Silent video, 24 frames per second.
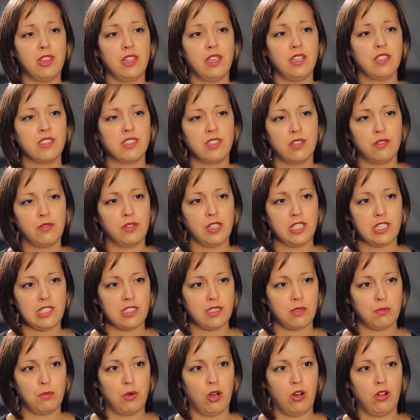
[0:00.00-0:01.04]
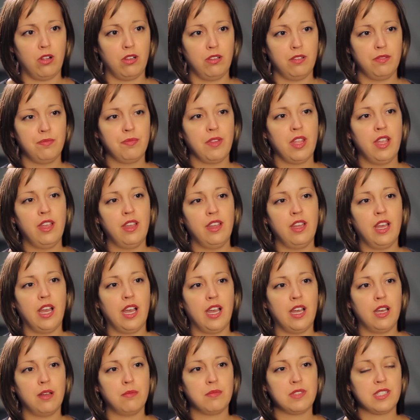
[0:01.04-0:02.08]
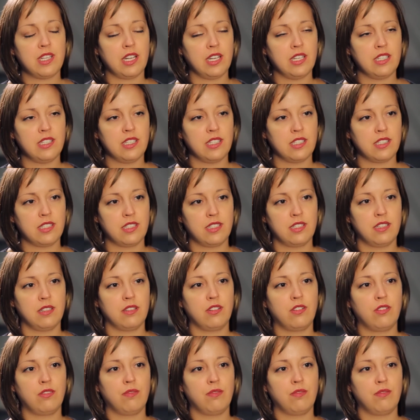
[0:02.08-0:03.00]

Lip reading: things that are really small, scientists